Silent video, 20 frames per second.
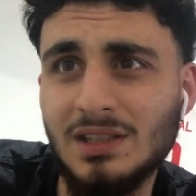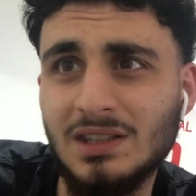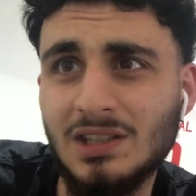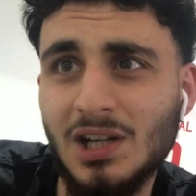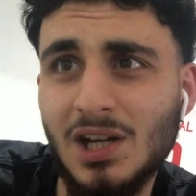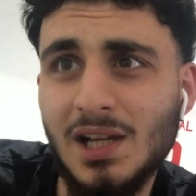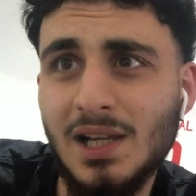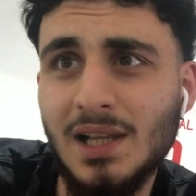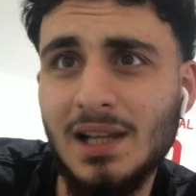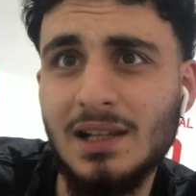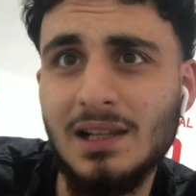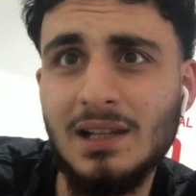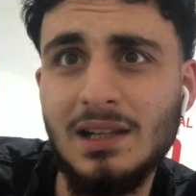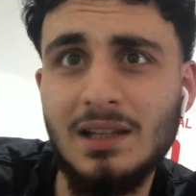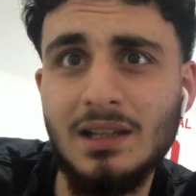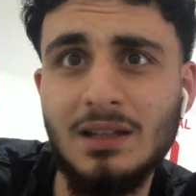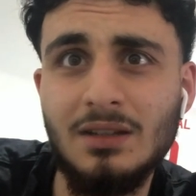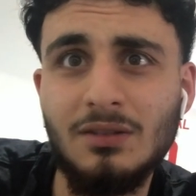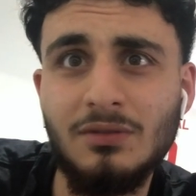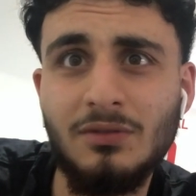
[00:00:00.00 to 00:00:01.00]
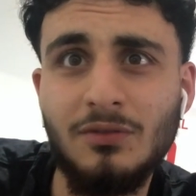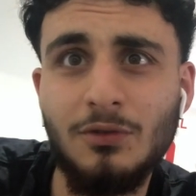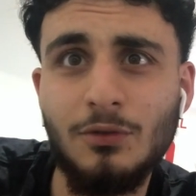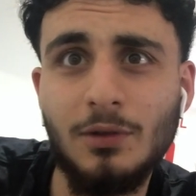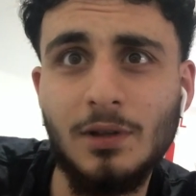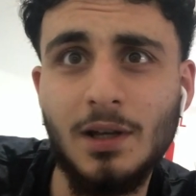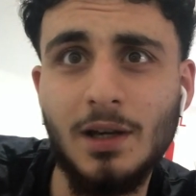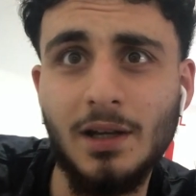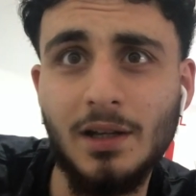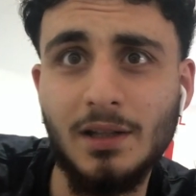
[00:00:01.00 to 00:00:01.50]
the Thailand league for
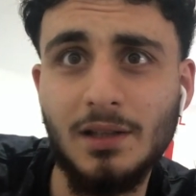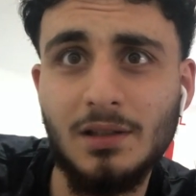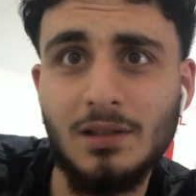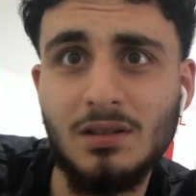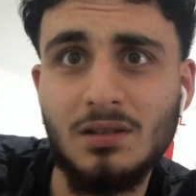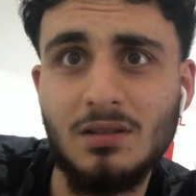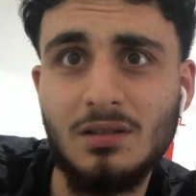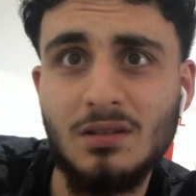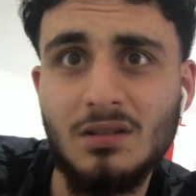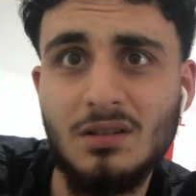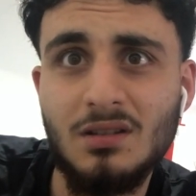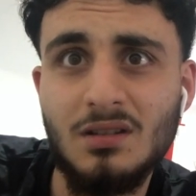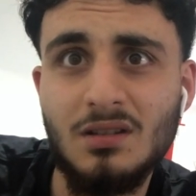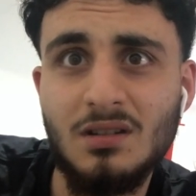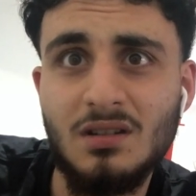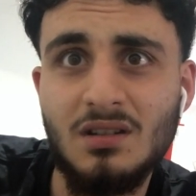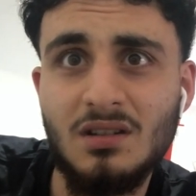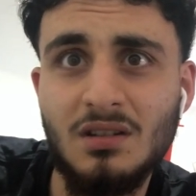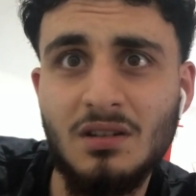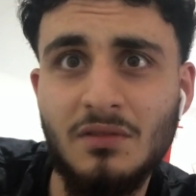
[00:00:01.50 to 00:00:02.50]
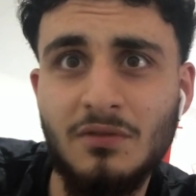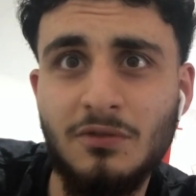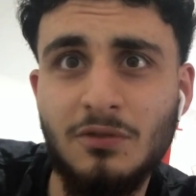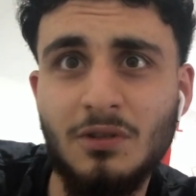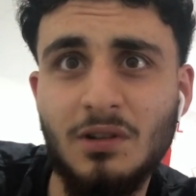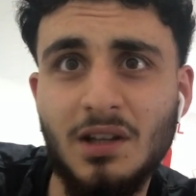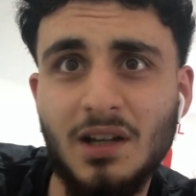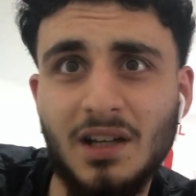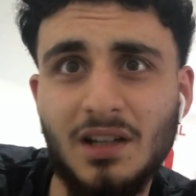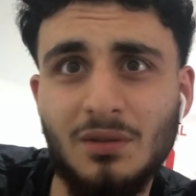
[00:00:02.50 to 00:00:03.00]

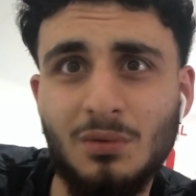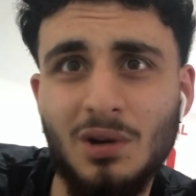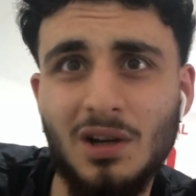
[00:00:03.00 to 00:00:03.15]
like